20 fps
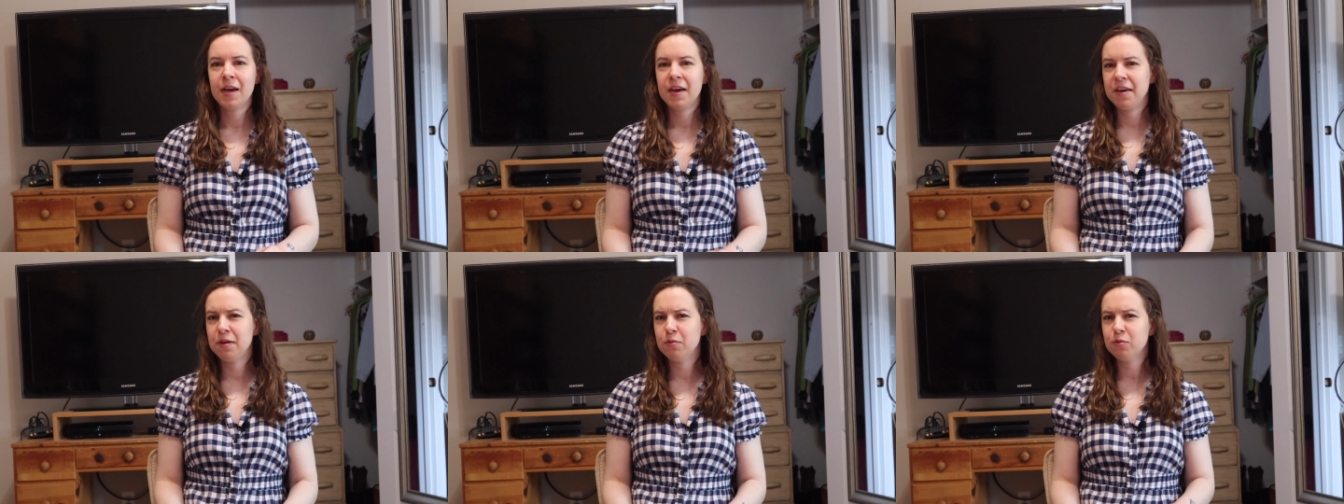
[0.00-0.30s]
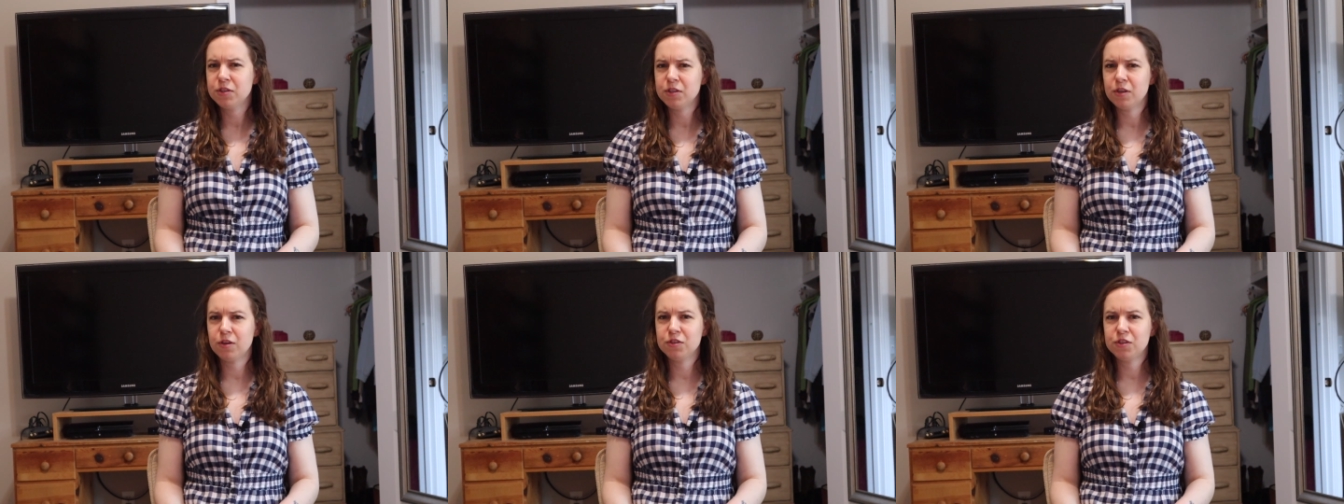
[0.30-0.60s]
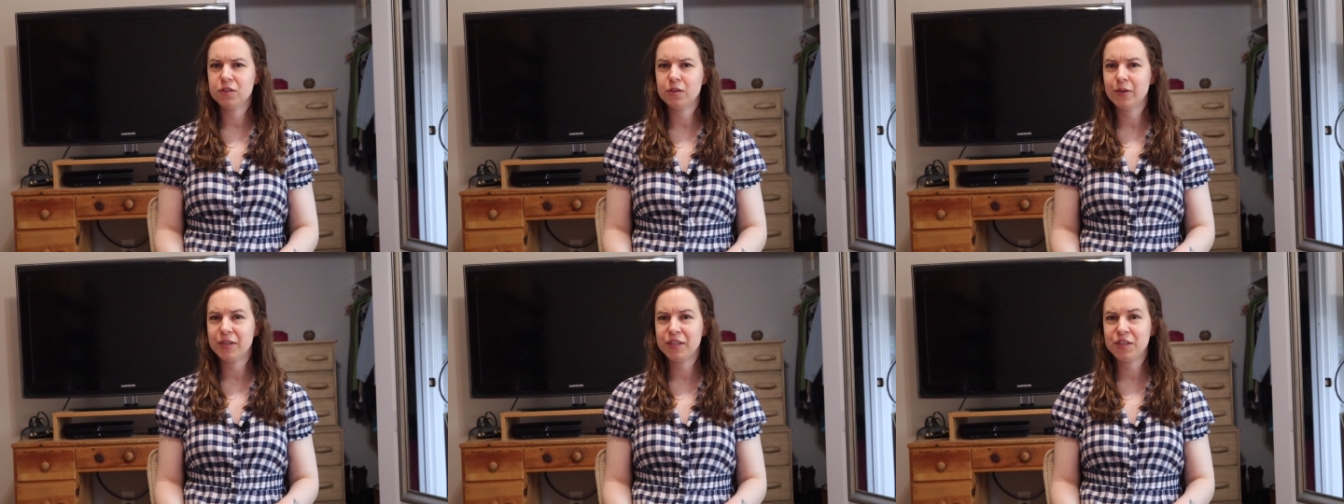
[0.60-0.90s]
he was
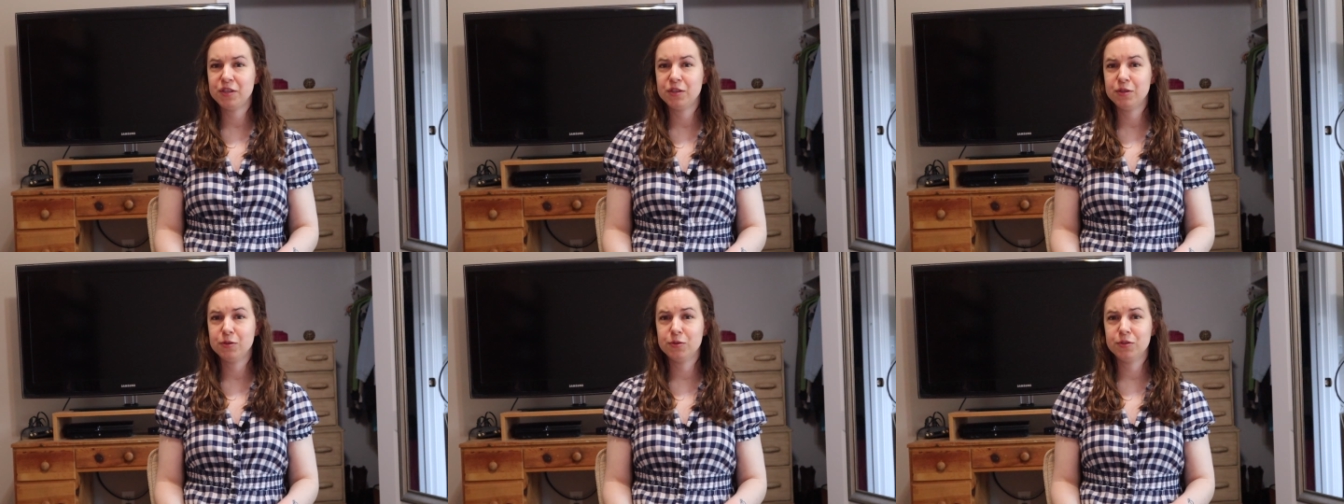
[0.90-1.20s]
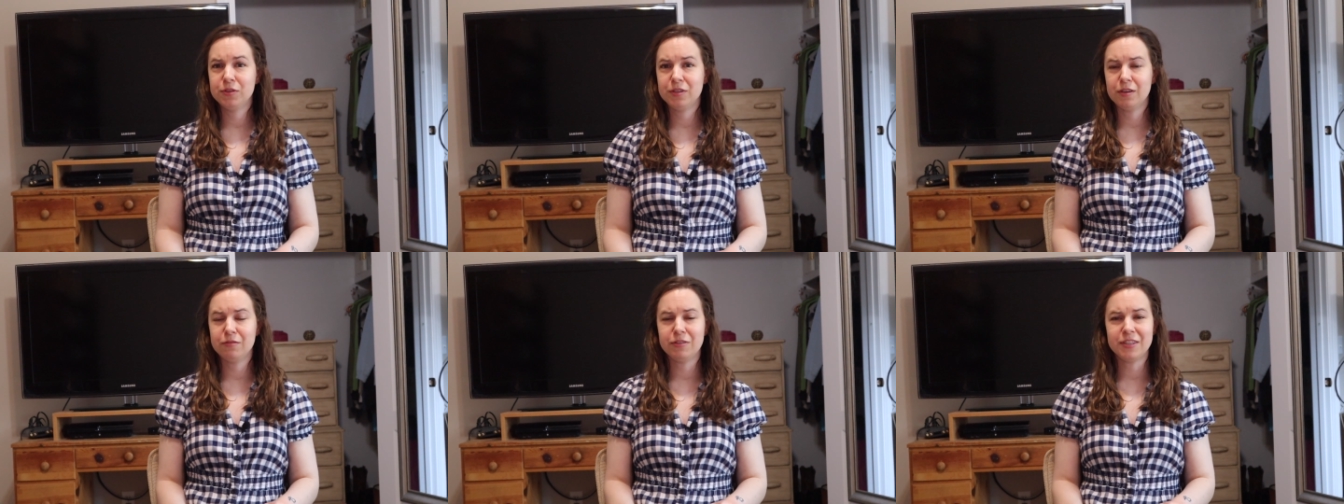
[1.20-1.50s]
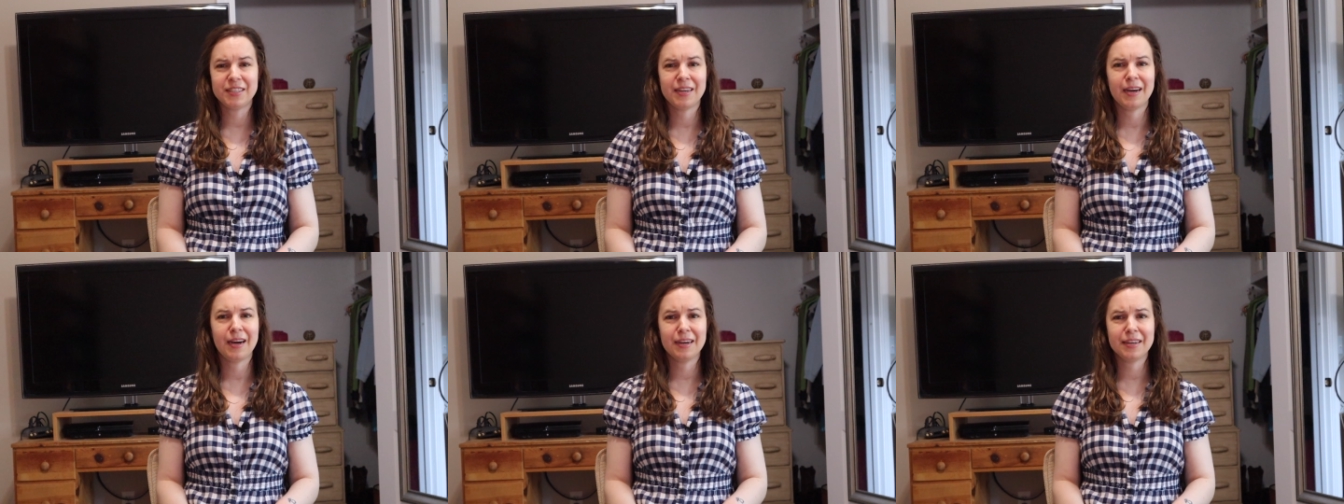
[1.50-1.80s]
also accused of
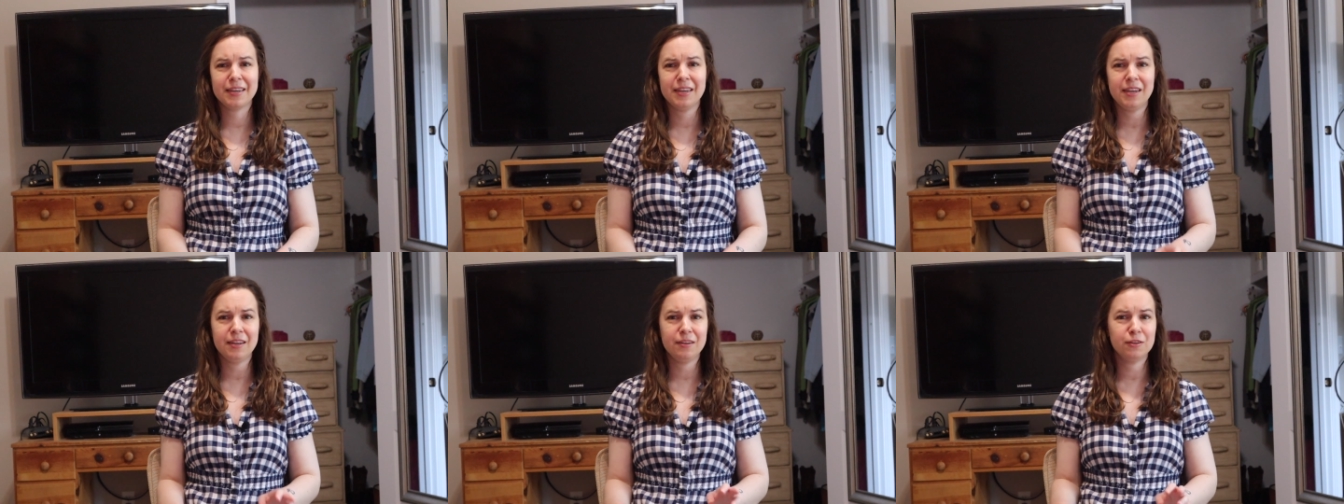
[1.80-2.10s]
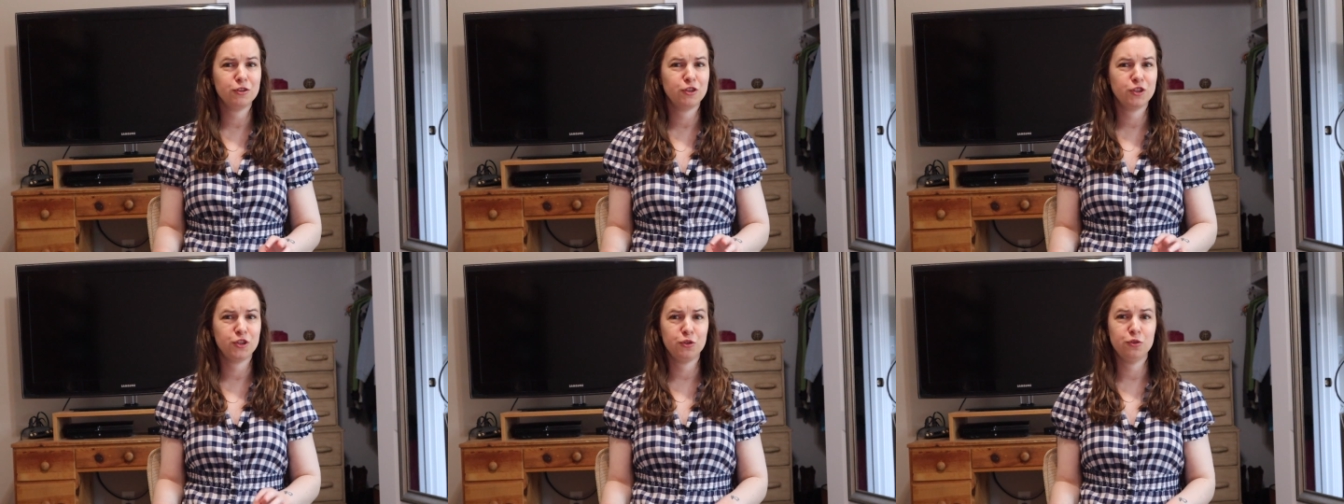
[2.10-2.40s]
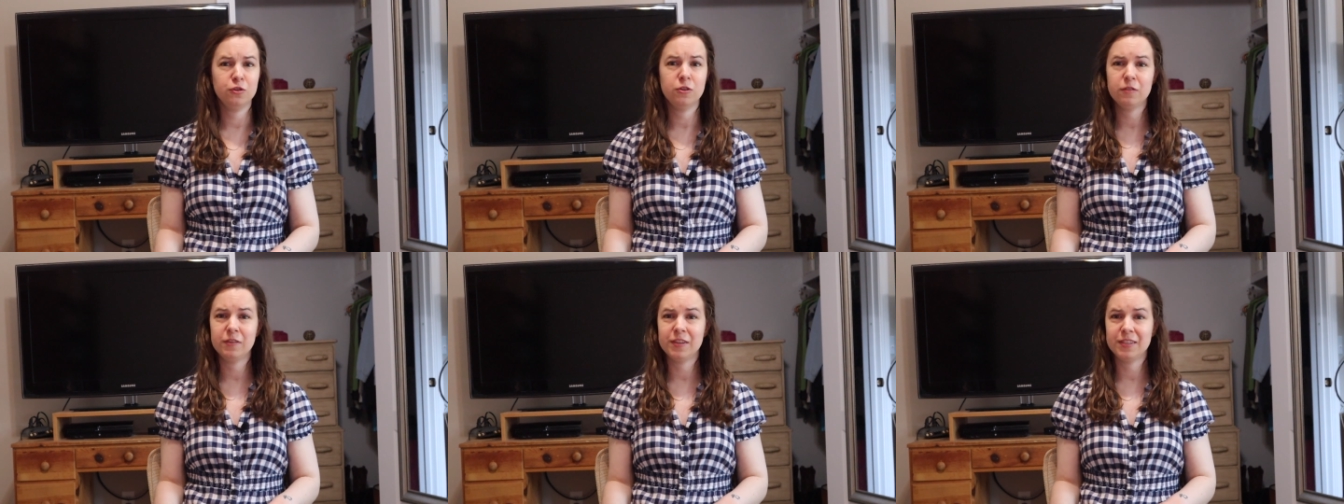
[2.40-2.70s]
attacking
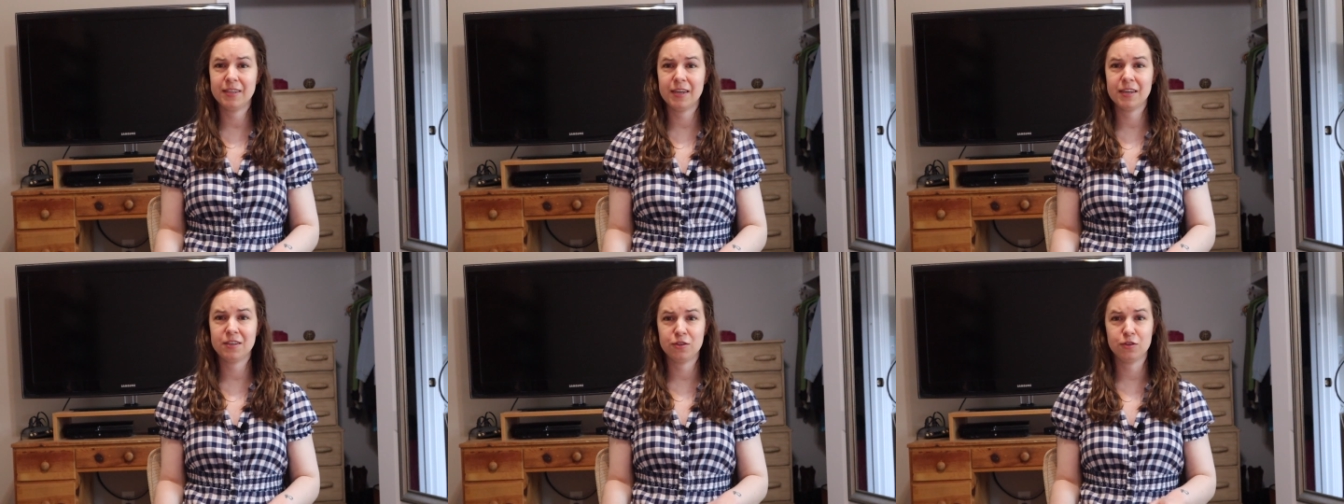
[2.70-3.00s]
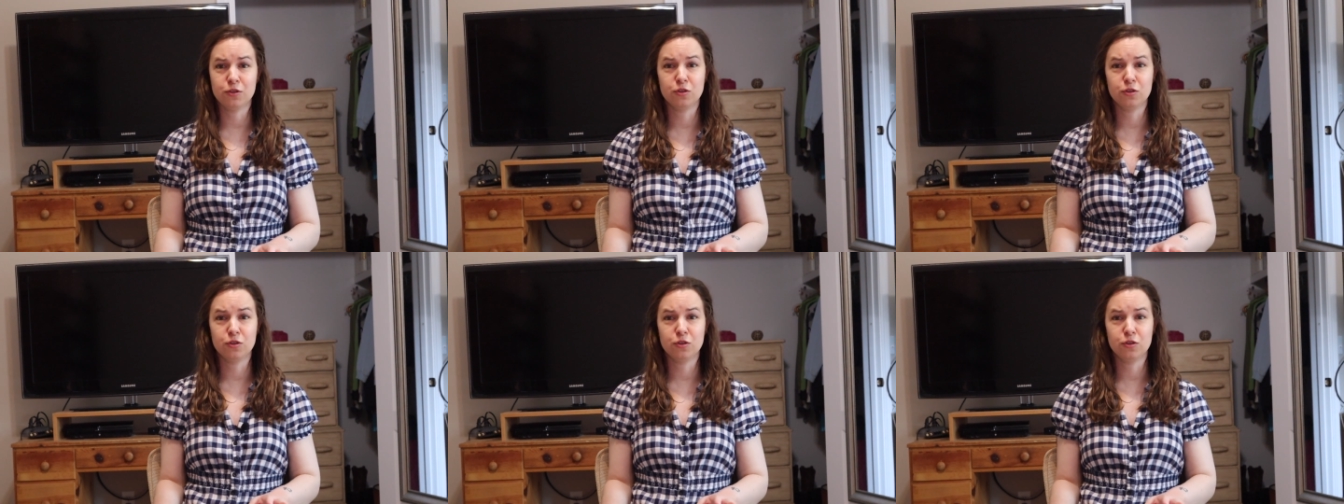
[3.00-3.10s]
two of his ex